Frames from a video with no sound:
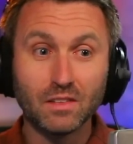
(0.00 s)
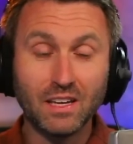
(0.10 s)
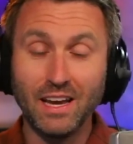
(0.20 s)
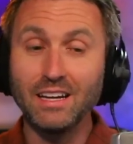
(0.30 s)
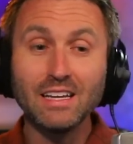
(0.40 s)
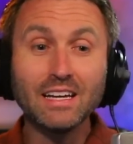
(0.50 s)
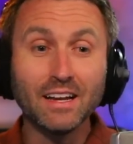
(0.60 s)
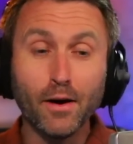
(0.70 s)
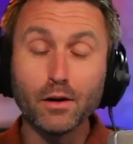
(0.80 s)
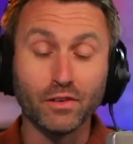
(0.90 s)
can he
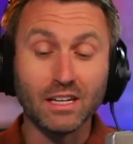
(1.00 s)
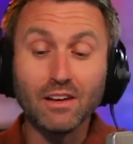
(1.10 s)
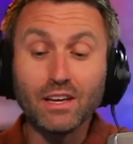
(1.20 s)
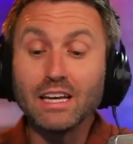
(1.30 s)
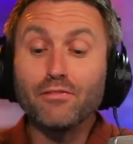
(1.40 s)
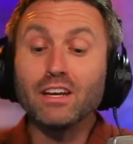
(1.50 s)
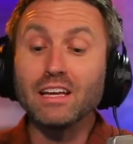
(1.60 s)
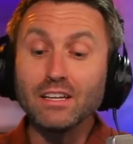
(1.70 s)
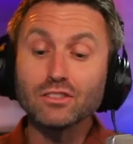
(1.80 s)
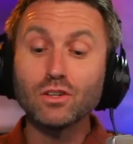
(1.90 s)
get out of it? If it
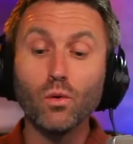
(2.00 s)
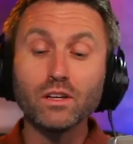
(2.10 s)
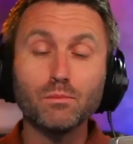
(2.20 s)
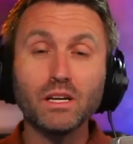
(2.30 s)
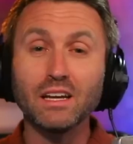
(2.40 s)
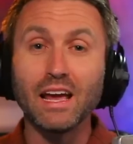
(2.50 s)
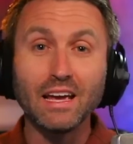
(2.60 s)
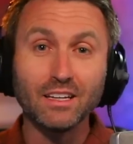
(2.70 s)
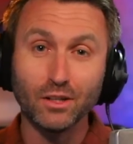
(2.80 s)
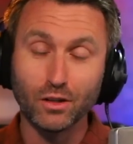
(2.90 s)
is going to be an
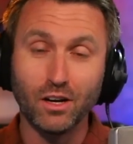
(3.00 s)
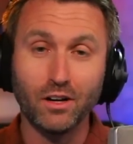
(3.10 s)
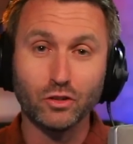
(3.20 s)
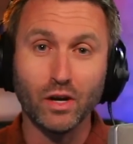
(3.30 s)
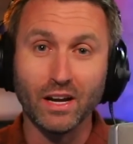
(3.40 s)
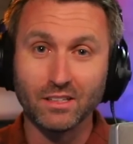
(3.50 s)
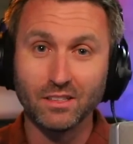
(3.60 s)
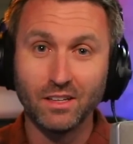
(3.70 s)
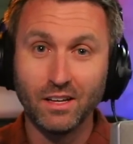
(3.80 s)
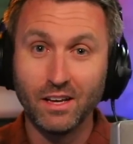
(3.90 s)
8-year
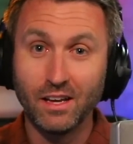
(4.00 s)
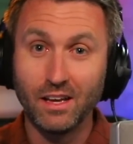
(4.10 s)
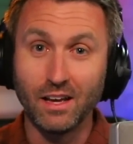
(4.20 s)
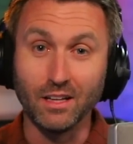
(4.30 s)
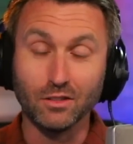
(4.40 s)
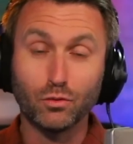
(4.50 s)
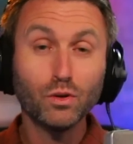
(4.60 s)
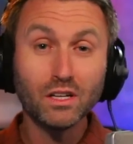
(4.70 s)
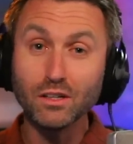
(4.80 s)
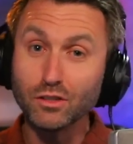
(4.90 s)
contract, and
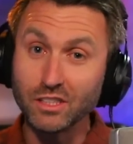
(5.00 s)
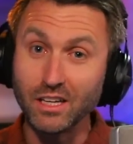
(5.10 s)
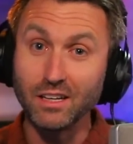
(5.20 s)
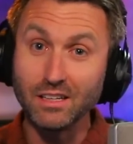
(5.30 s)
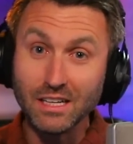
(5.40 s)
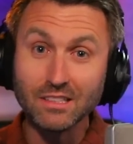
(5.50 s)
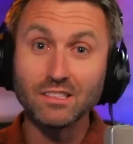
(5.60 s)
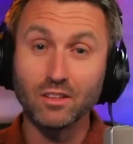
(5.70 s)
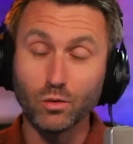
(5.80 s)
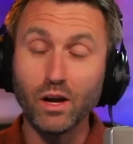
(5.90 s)
3 years in, he can
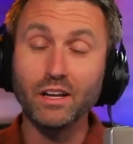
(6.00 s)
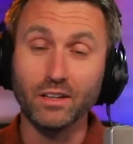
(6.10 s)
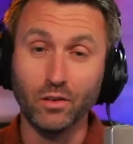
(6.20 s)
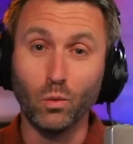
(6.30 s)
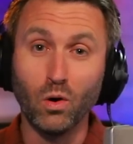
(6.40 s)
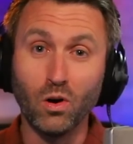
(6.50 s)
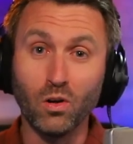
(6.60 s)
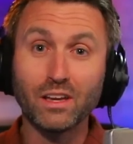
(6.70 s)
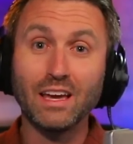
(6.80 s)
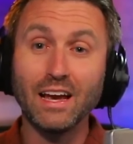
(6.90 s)
see the writing on the
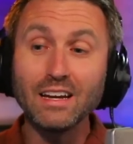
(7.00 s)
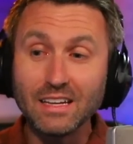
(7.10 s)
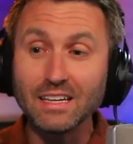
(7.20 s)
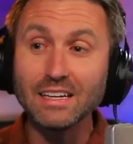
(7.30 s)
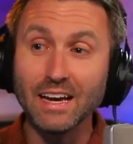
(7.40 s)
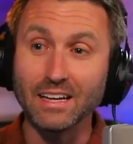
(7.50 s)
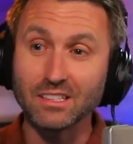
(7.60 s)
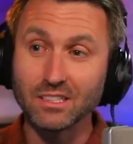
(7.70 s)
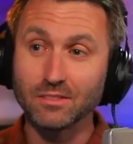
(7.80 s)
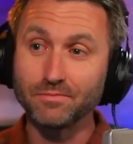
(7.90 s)
wall, can he
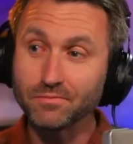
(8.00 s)
get